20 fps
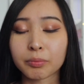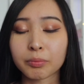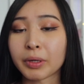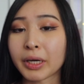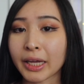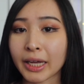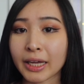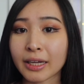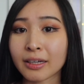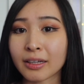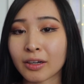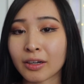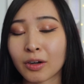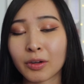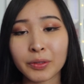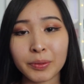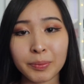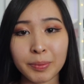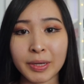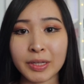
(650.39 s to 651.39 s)
But again, it
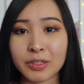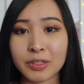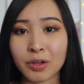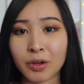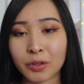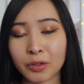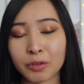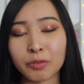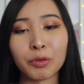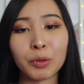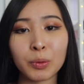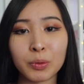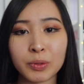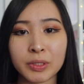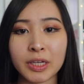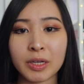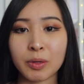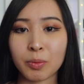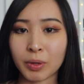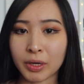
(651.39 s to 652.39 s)
all depends on the roles
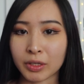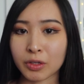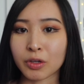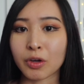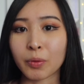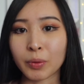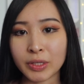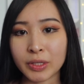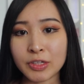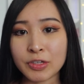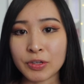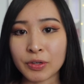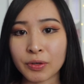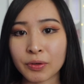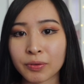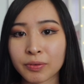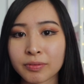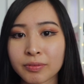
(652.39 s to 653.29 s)
that you want to go into.